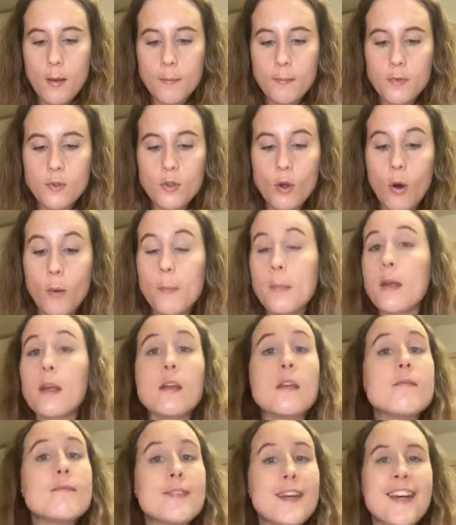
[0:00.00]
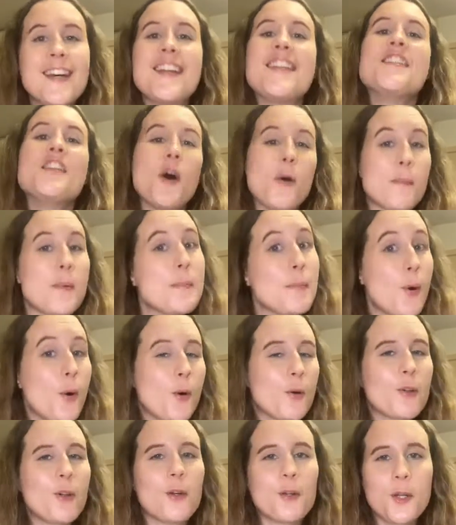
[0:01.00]
not be
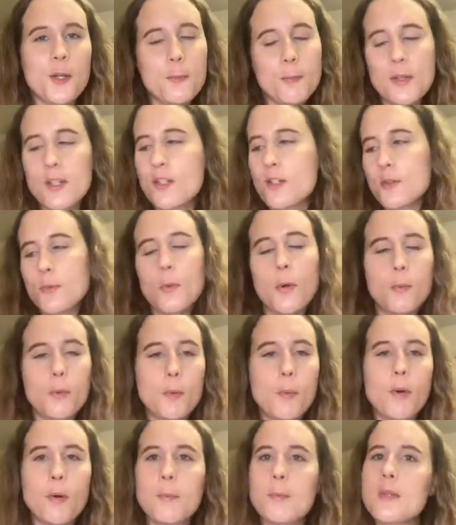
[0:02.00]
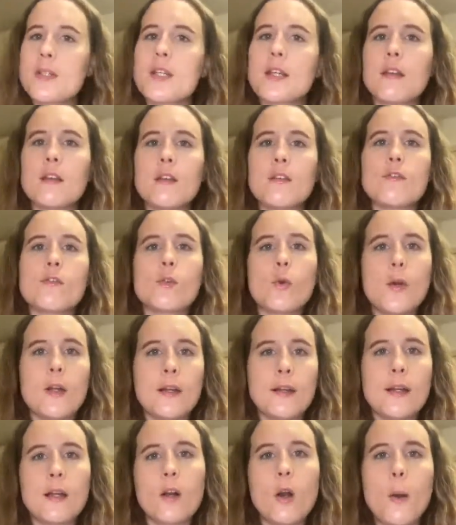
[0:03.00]
pore clogging, which is what we want, particularly for
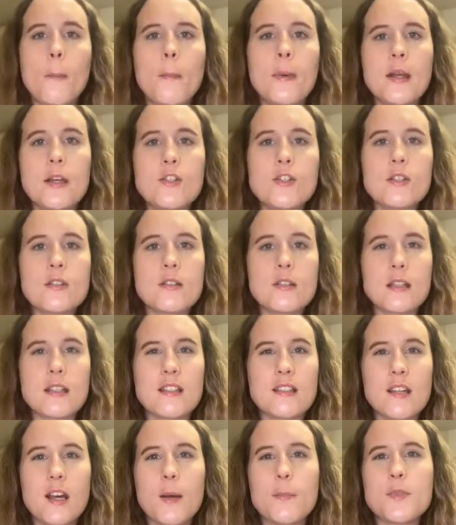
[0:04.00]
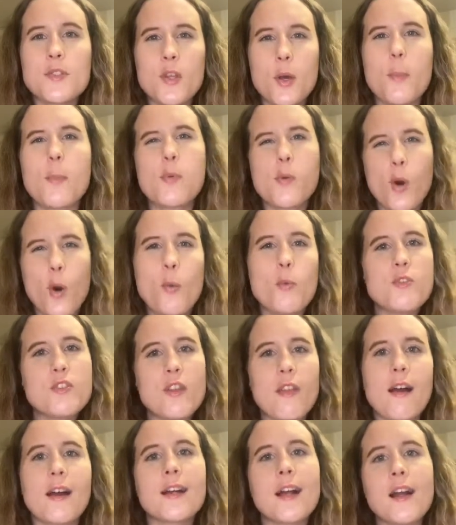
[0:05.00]
oily and combination skin types that are prone to
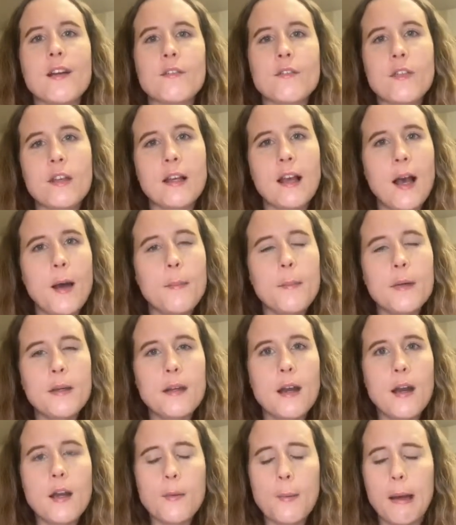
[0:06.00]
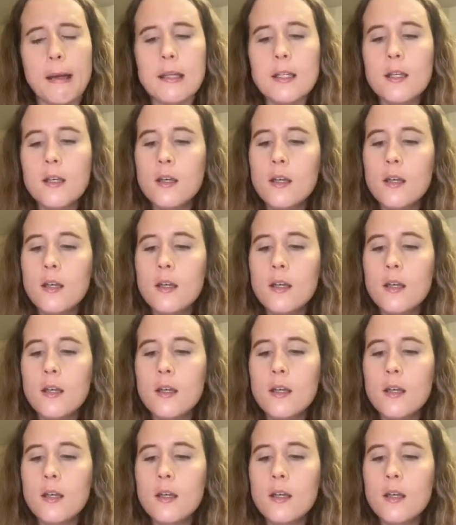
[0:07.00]
that kind of thing happening anyway.